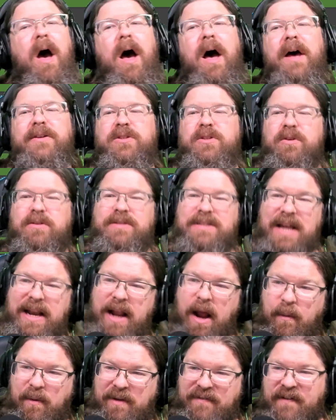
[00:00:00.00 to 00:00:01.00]
So Sunday
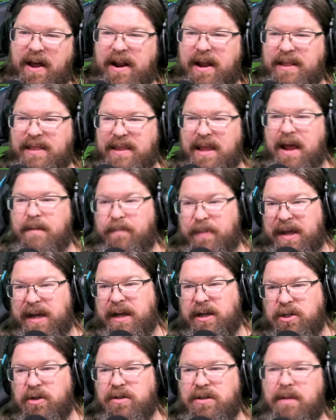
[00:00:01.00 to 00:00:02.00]
night, we found out that
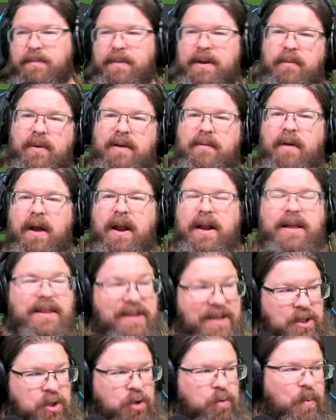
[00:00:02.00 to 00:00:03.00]
Pikachu's going to be rerunning
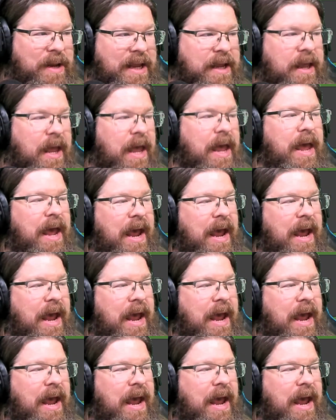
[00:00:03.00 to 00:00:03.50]
this week,